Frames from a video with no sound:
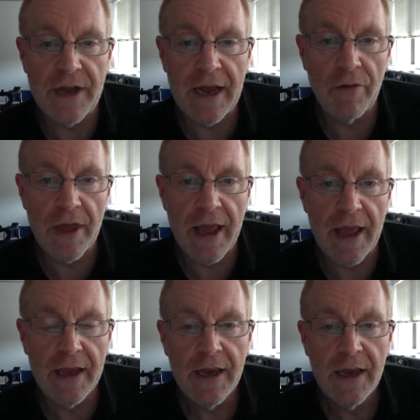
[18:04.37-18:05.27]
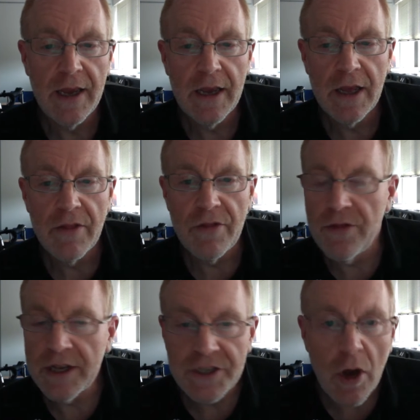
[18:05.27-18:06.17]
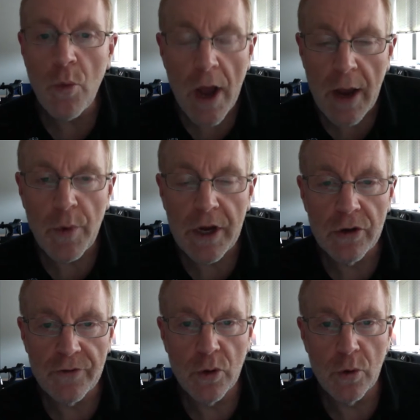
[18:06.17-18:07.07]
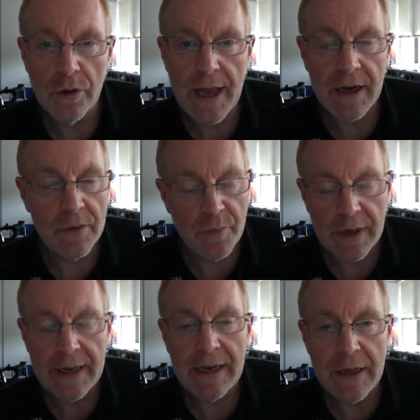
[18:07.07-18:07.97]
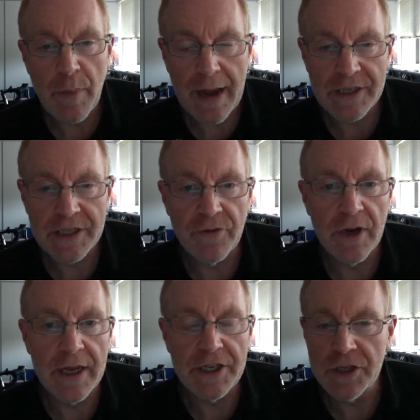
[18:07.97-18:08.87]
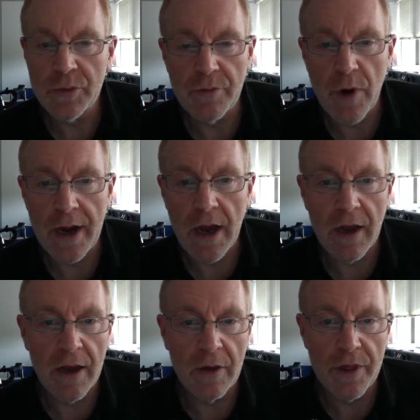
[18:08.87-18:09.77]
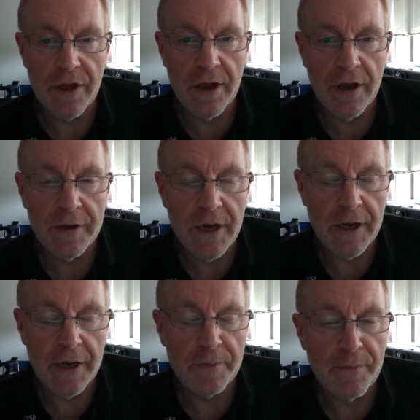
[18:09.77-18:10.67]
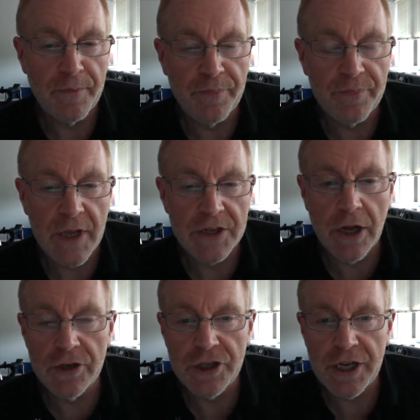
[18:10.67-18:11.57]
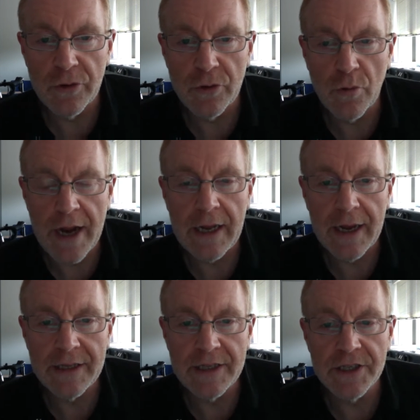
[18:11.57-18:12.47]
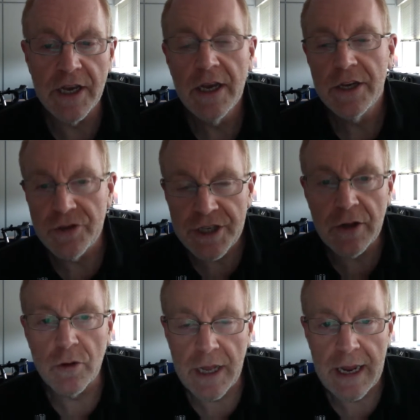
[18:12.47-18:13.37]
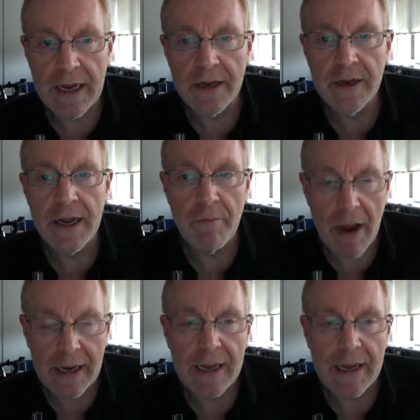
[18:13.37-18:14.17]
out there, there's no way we could have cooled that completely passively just with uh, with a, um, a sun shield or radiators. You still need, in many